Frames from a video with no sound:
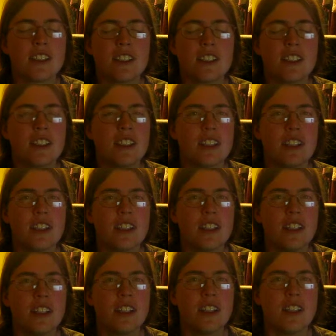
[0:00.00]

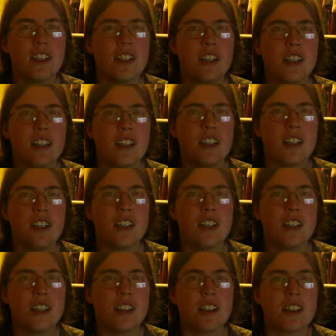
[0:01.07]

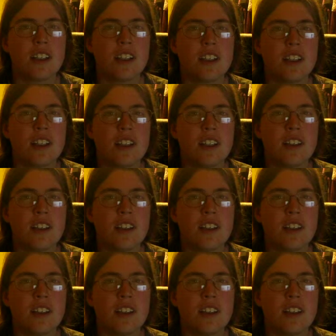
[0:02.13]
(silence)